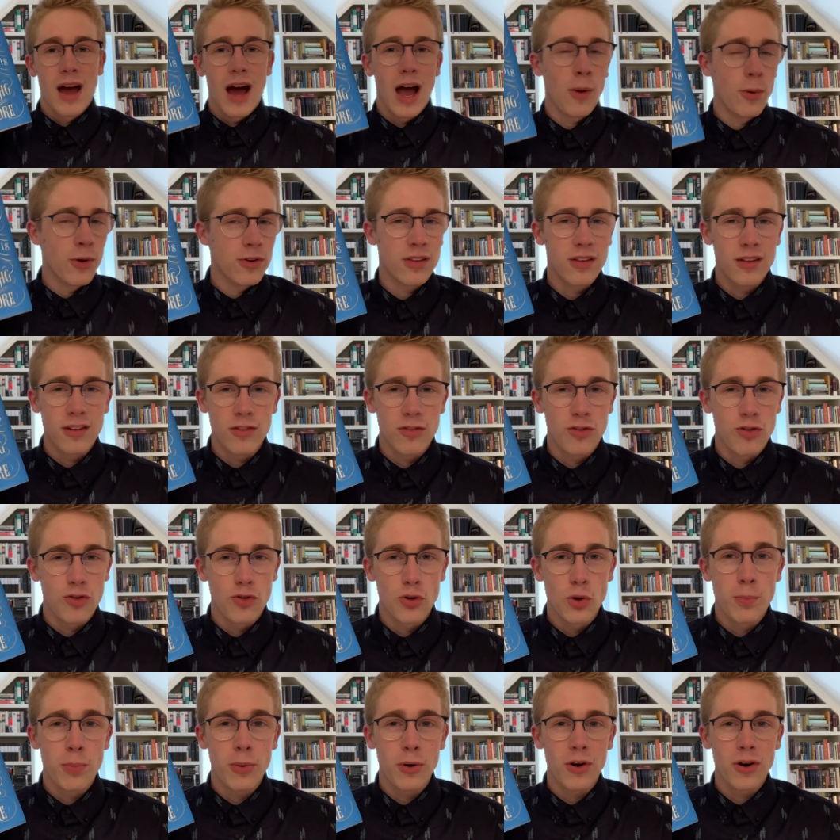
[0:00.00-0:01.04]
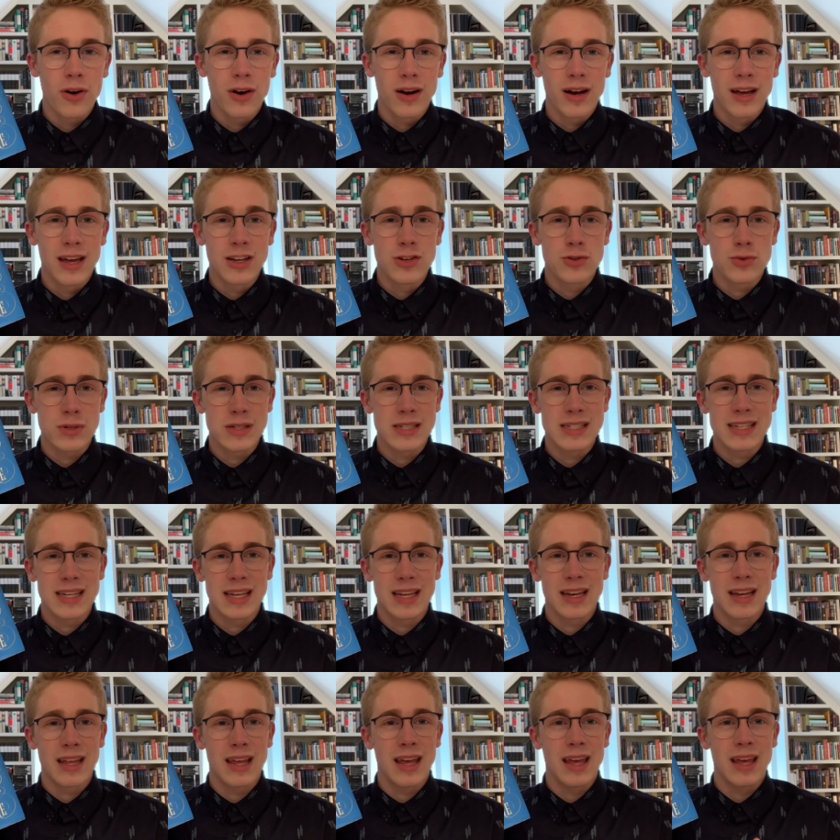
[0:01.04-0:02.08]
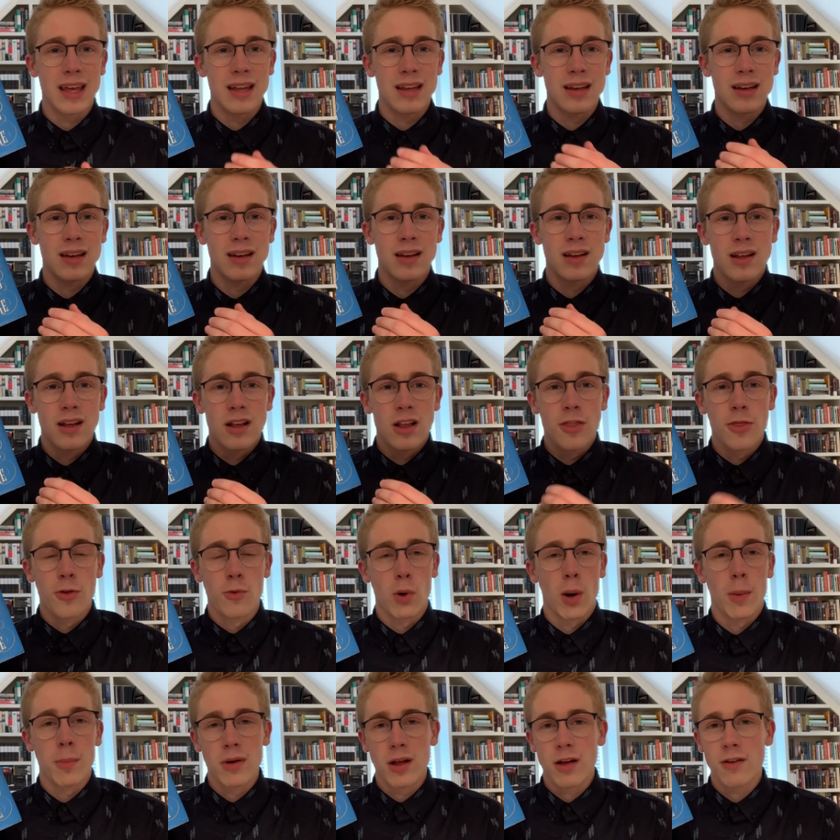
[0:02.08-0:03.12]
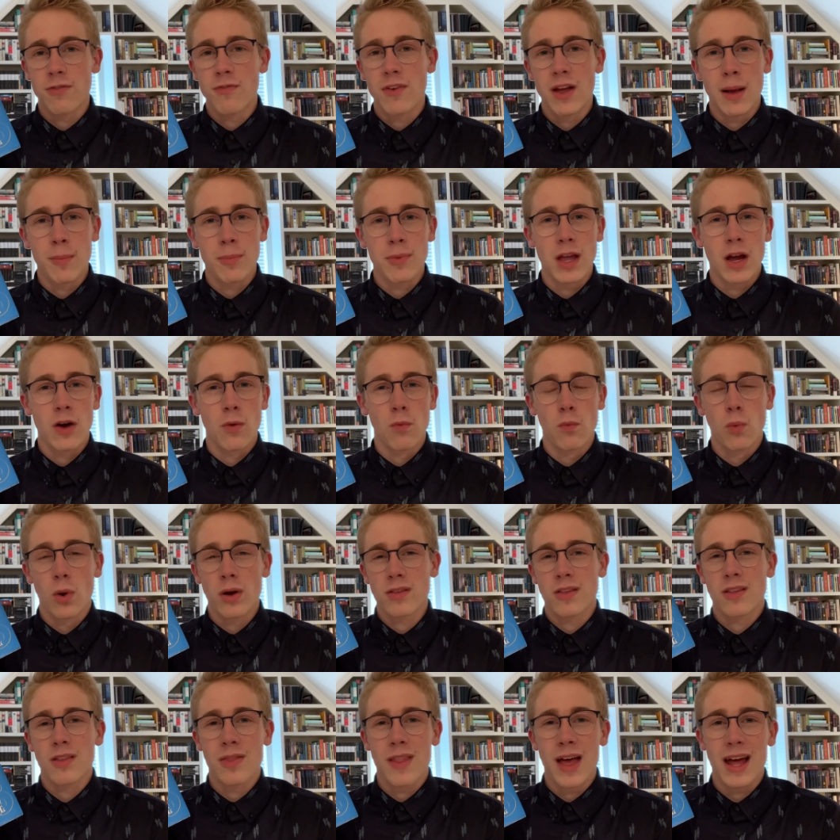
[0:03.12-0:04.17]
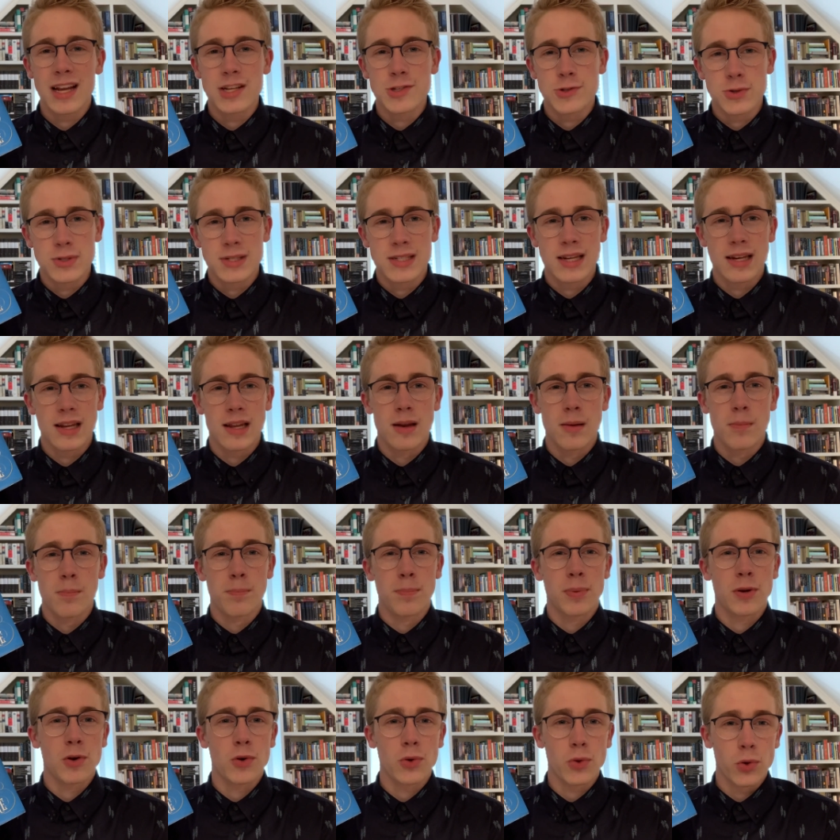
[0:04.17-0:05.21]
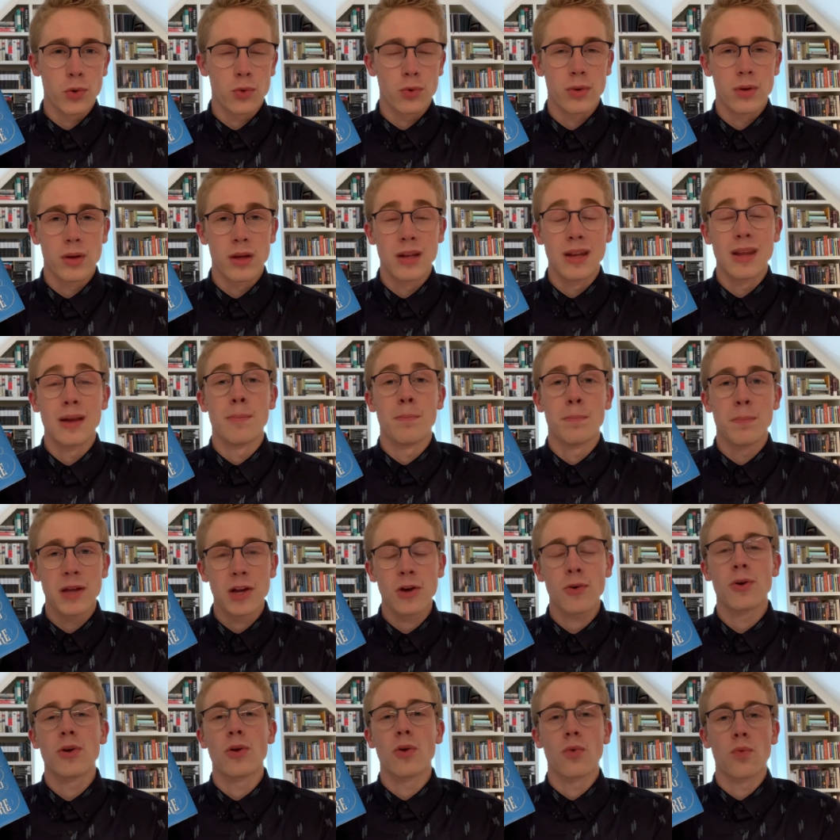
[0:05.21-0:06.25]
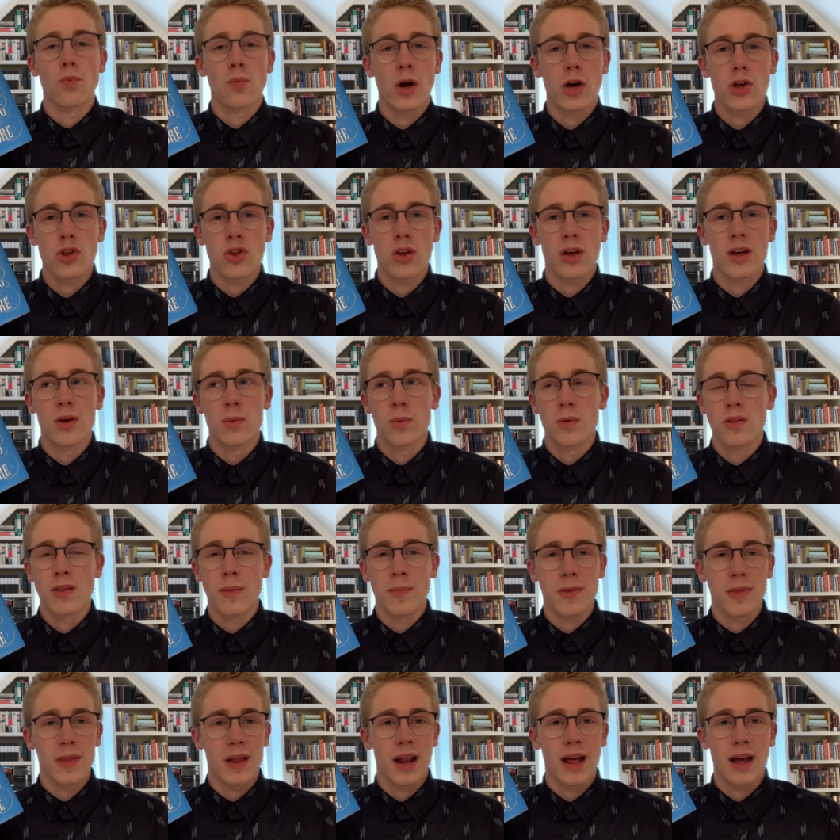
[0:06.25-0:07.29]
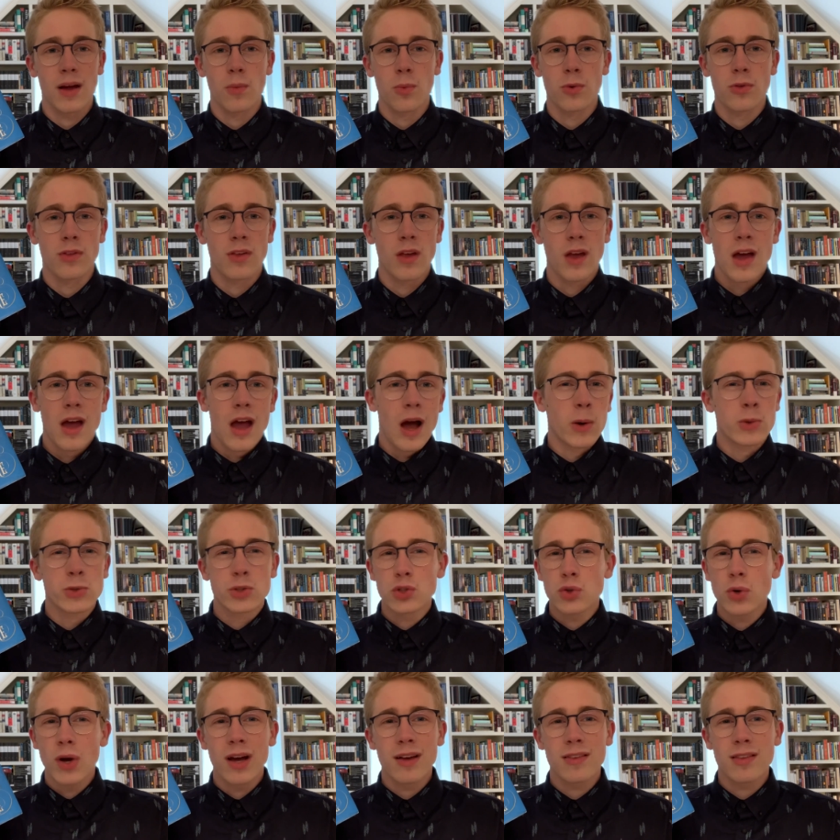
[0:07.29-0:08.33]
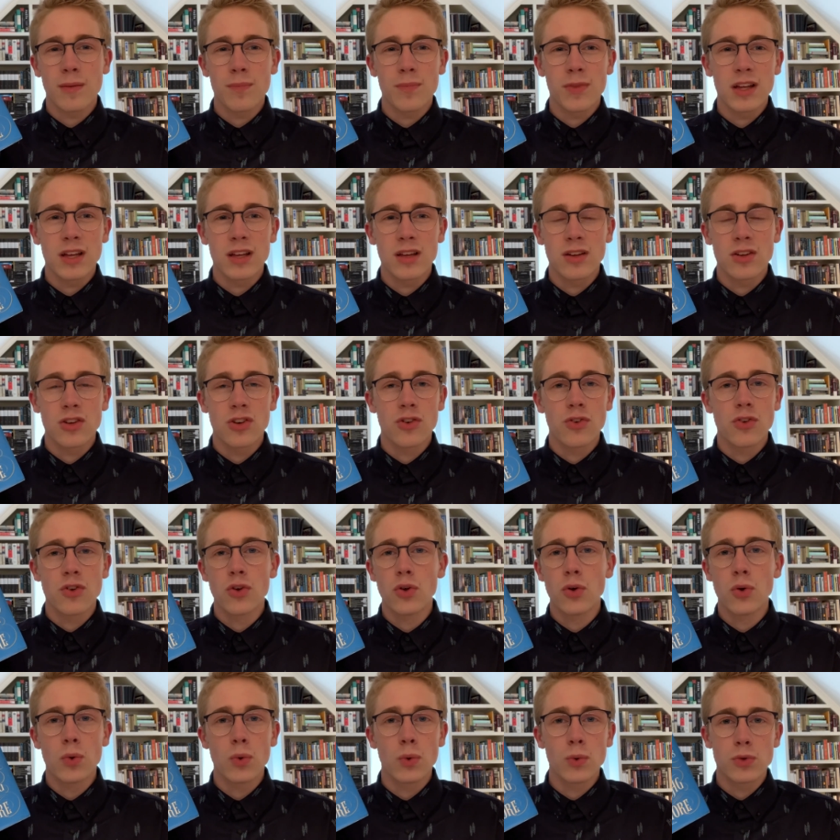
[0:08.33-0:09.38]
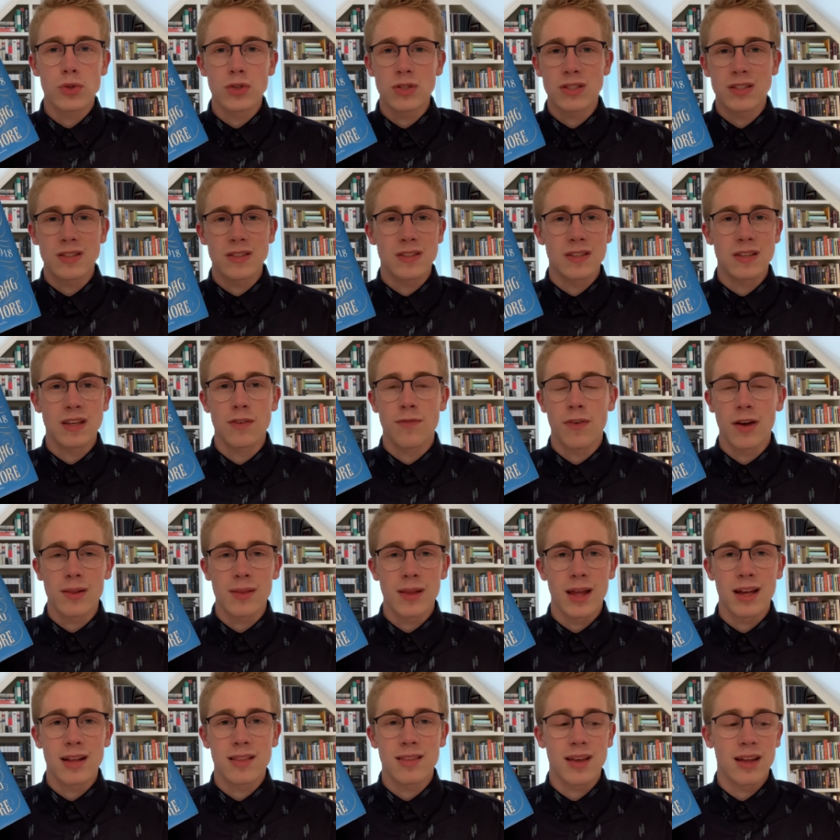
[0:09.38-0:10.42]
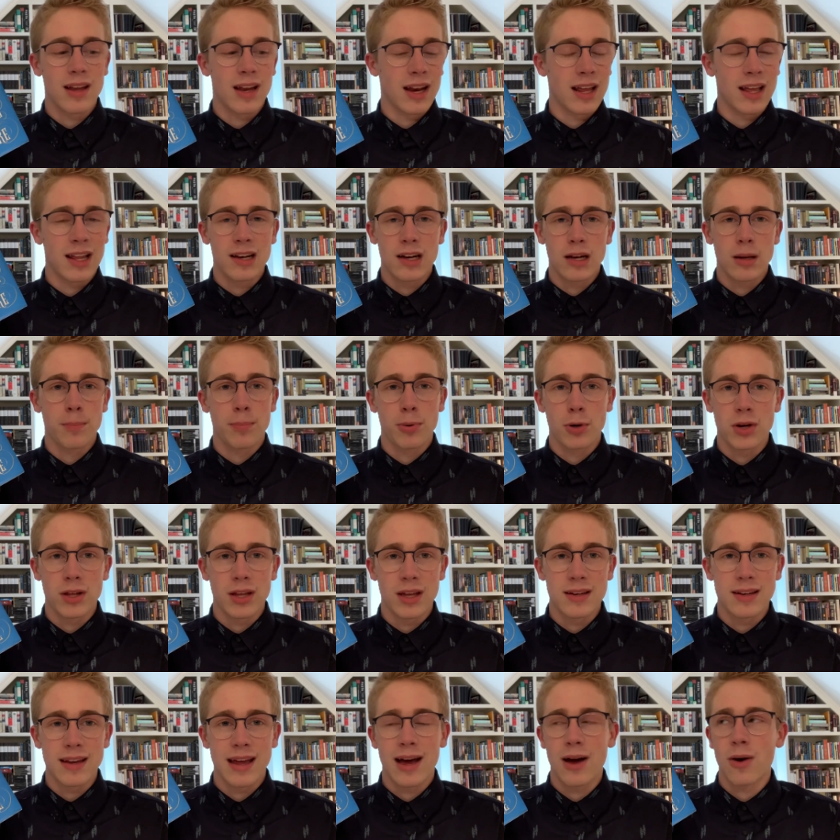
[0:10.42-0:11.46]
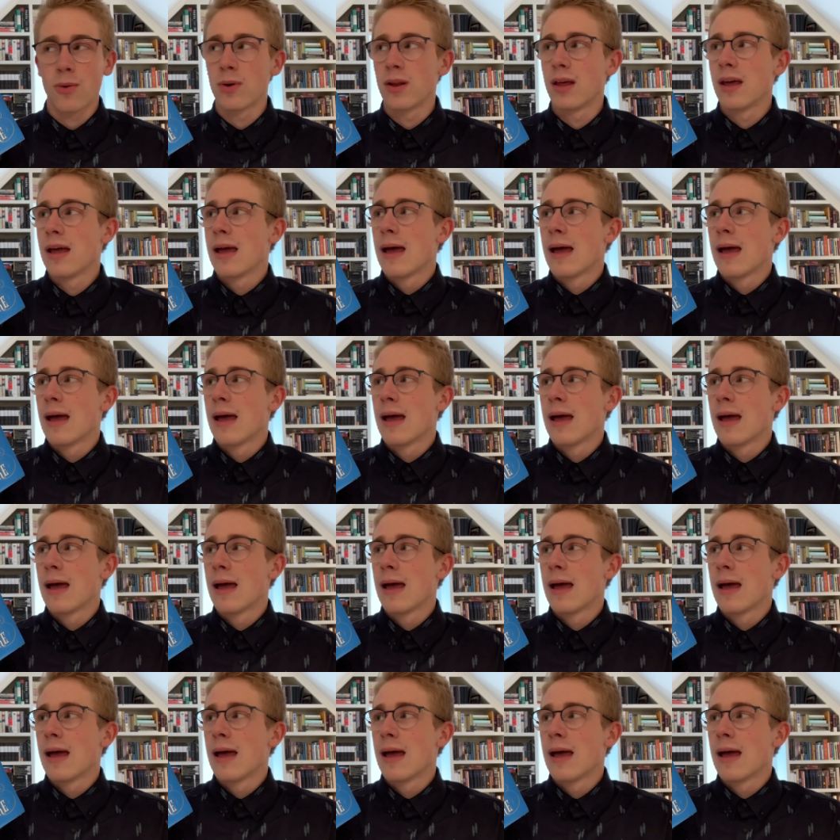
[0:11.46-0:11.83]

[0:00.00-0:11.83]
I wasn't super interested in the Romanov family. I wasn't that interested in imperial in imperial Russia. It was something that I was I was trying something new just to see if I liked it, and I ended up putting it down.